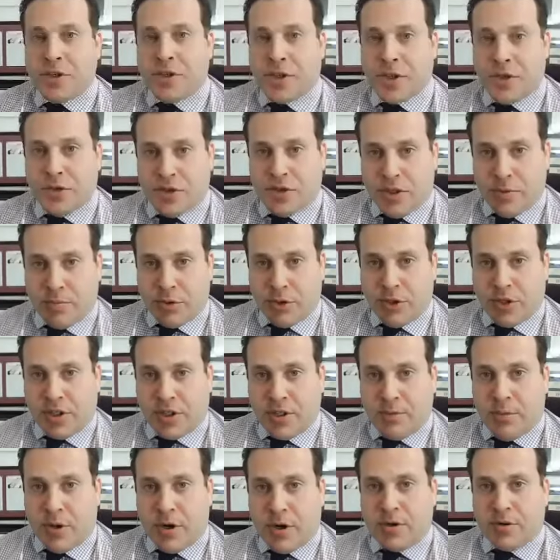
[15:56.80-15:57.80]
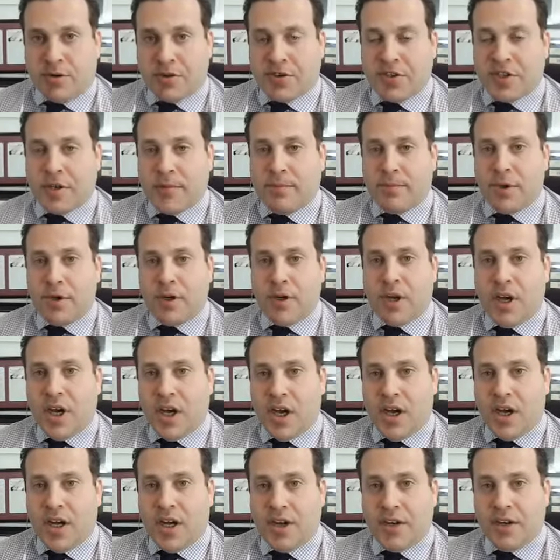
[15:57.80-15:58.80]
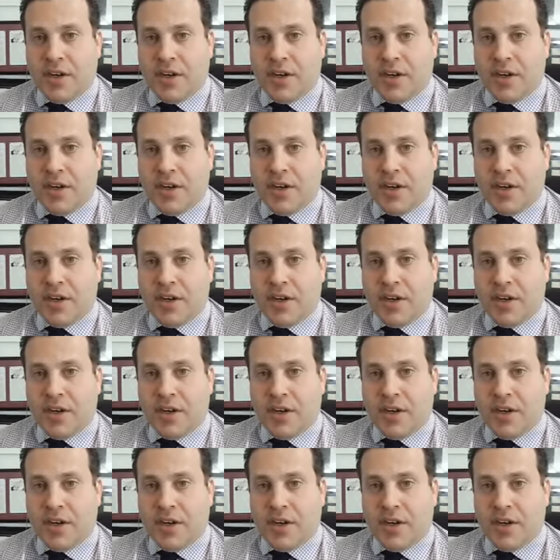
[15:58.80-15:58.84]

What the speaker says: UC Berkeley partnership on.